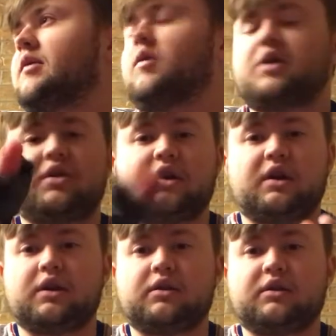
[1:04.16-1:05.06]
I will wear the
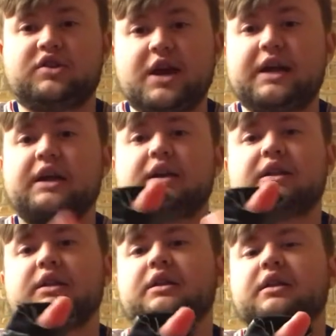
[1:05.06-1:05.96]
jacket,
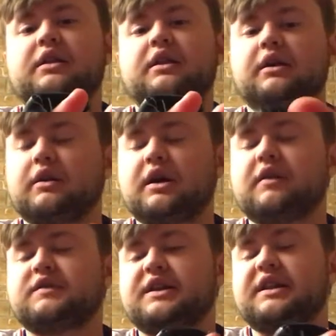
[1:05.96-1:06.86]
the
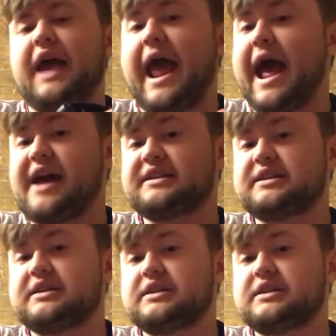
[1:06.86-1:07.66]
gloves, and the hat.